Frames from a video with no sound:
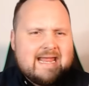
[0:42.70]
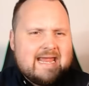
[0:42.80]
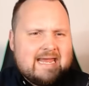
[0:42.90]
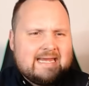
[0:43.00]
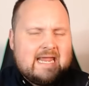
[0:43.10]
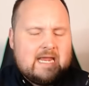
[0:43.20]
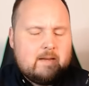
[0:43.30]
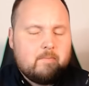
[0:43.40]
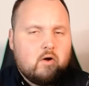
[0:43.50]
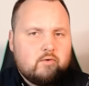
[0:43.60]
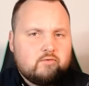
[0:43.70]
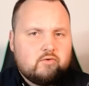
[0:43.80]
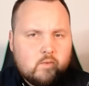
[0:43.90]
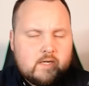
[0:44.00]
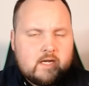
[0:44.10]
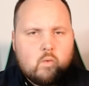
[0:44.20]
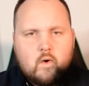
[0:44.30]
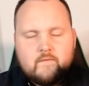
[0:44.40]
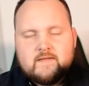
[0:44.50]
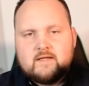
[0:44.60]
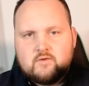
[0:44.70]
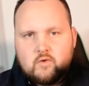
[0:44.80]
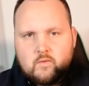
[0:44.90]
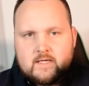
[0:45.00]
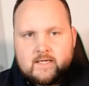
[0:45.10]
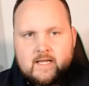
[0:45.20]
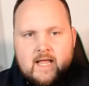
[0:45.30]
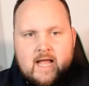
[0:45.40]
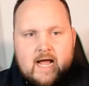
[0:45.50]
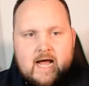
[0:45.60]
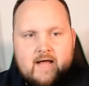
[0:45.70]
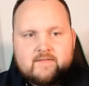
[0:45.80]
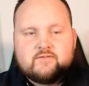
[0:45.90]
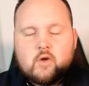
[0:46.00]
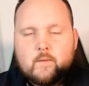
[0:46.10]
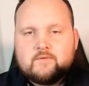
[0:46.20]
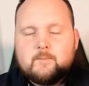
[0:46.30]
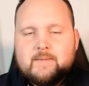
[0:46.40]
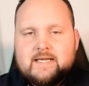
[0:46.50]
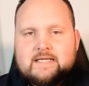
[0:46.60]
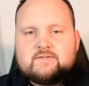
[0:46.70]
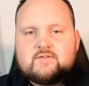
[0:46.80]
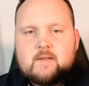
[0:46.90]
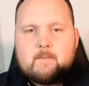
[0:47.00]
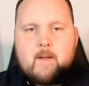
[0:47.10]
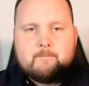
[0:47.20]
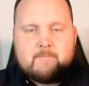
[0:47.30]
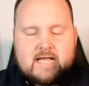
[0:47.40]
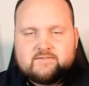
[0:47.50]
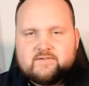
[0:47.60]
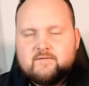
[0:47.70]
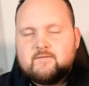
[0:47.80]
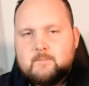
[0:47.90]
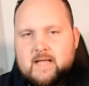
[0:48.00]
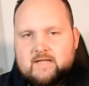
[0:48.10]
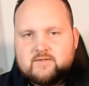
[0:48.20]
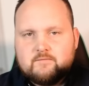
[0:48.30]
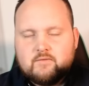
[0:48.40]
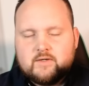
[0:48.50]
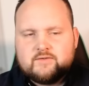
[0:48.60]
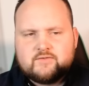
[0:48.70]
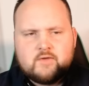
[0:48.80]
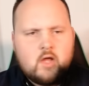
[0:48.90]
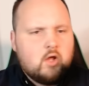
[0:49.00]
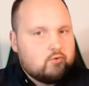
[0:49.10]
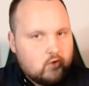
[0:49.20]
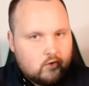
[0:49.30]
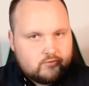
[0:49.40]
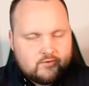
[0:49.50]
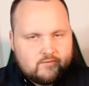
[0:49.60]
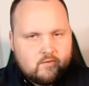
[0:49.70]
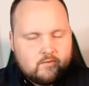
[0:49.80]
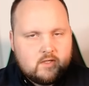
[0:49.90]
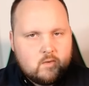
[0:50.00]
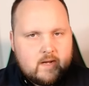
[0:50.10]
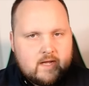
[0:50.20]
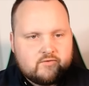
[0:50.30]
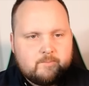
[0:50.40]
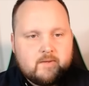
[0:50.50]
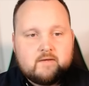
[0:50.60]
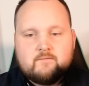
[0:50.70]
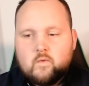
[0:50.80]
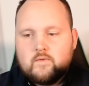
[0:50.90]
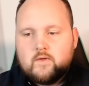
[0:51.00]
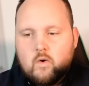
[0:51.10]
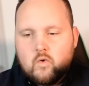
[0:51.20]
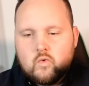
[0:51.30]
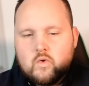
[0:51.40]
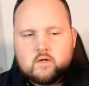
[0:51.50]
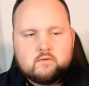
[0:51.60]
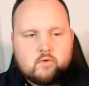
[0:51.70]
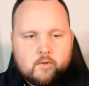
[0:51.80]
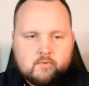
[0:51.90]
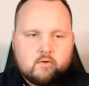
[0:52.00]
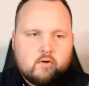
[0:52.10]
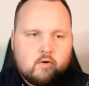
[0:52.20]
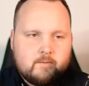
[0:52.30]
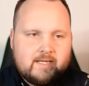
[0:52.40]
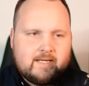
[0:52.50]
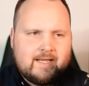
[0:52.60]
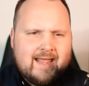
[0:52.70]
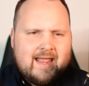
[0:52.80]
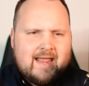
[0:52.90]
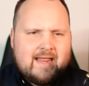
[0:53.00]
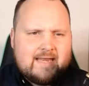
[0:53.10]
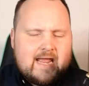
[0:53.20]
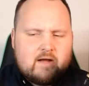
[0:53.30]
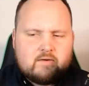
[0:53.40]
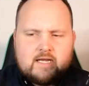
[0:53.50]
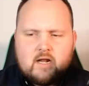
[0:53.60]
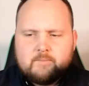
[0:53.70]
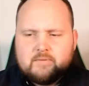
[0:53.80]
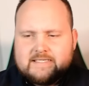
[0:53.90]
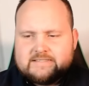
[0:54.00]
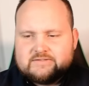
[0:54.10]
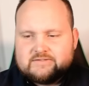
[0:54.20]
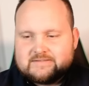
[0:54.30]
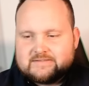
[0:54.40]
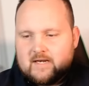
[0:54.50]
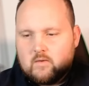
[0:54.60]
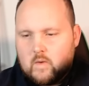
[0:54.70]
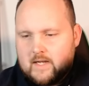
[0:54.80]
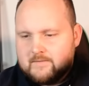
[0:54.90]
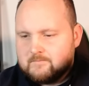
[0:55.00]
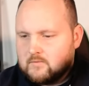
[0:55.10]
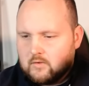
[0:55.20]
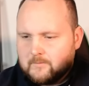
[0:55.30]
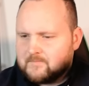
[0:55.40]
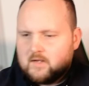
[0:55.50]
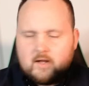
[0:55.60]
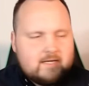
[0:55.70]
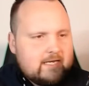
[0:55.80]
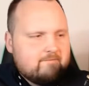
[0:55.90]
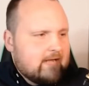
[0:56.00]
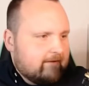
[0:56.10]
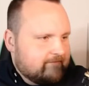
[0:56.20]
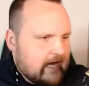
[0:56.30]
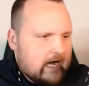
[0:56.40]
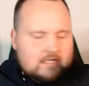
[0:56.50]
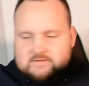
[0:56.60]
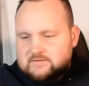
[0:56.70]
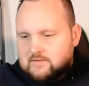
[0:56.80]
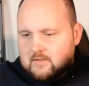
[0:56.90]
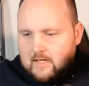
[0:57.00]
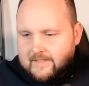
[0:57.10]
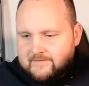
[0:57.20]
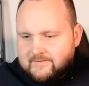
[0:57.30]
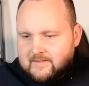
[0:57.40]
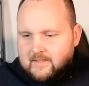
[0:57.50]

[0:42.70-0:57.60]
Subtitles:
and keep on doing what they're doing, there's going to be some massive, massive risks, not just for the US, but for the whole global economy. Now, can I please just get a one? Look, I didn't even have to ask you guys.